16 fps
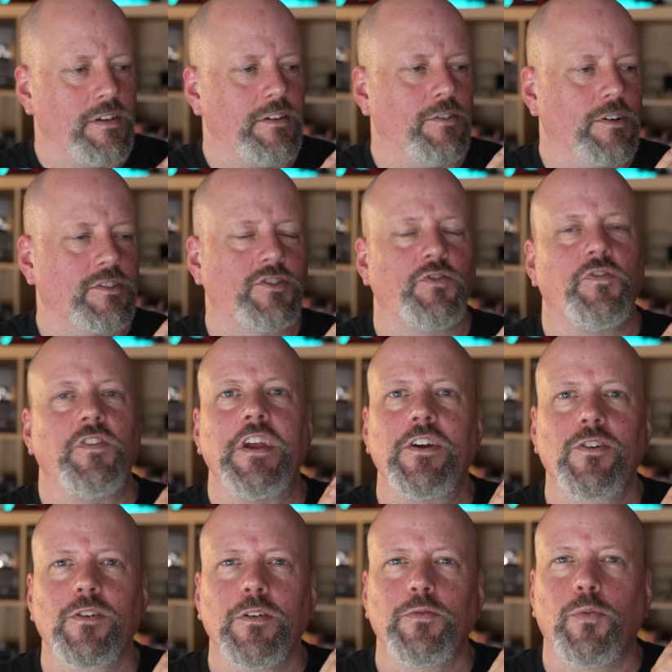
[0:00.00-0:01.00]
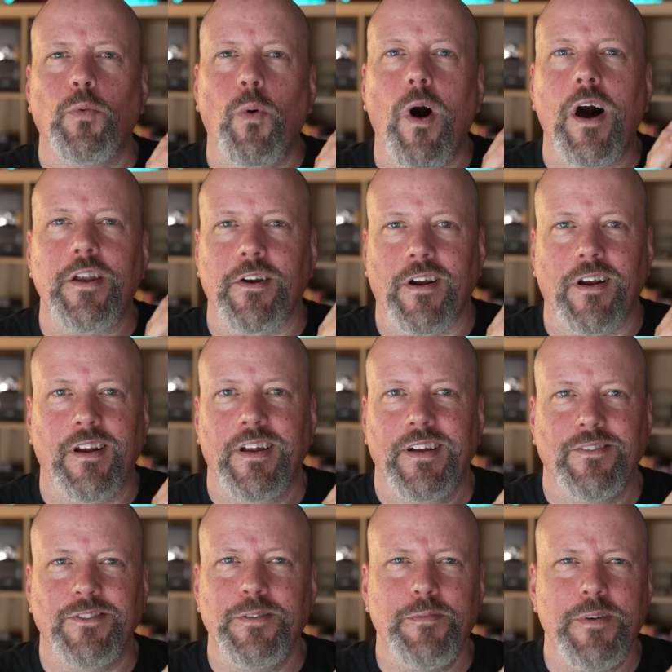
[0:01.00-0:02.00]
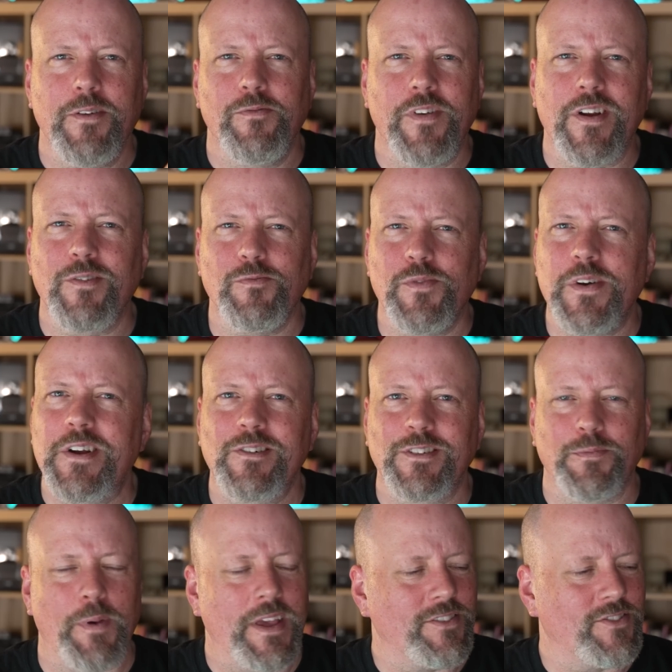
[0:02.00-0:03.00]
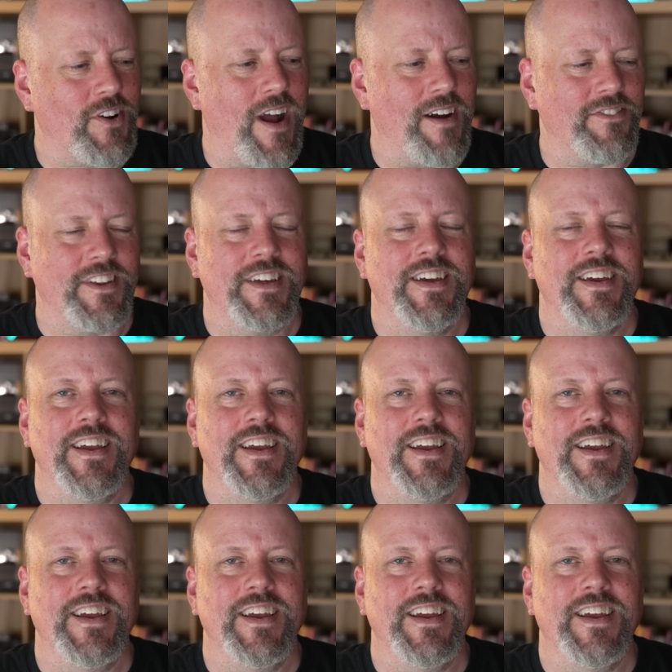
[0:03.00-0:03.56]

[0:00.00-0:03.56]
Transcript: you know, a sphere of water wouldn't it be a very weird spacecraft?